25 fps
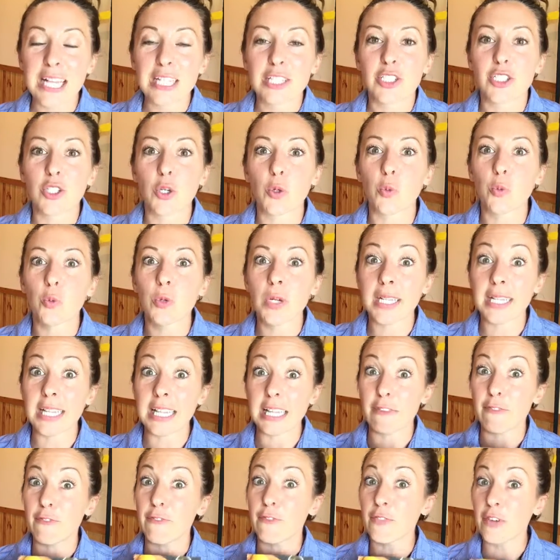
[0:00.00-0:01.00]
So
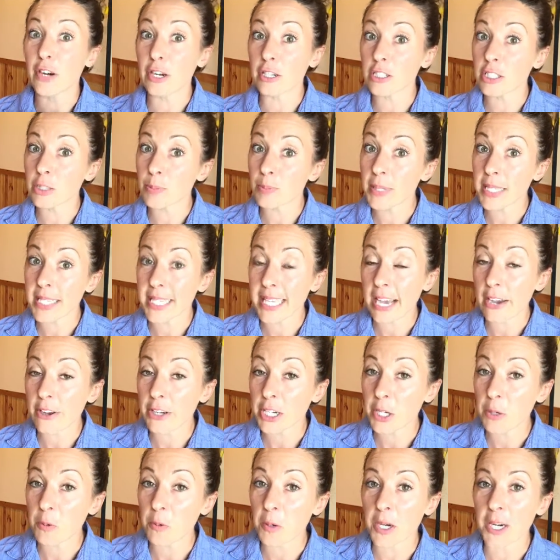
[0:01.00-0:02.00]
really, first pick
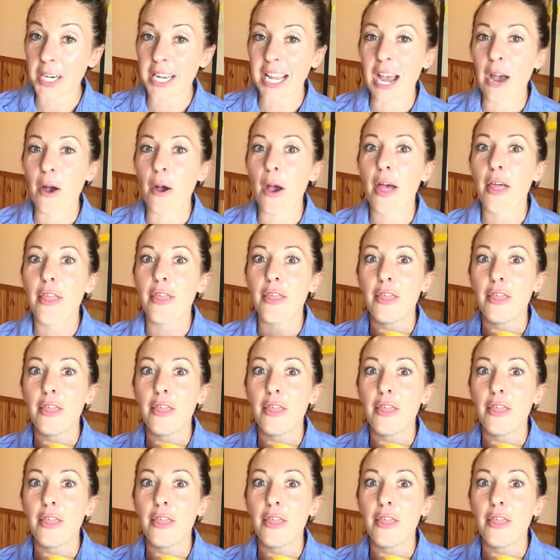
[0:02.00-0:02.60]
out your workout,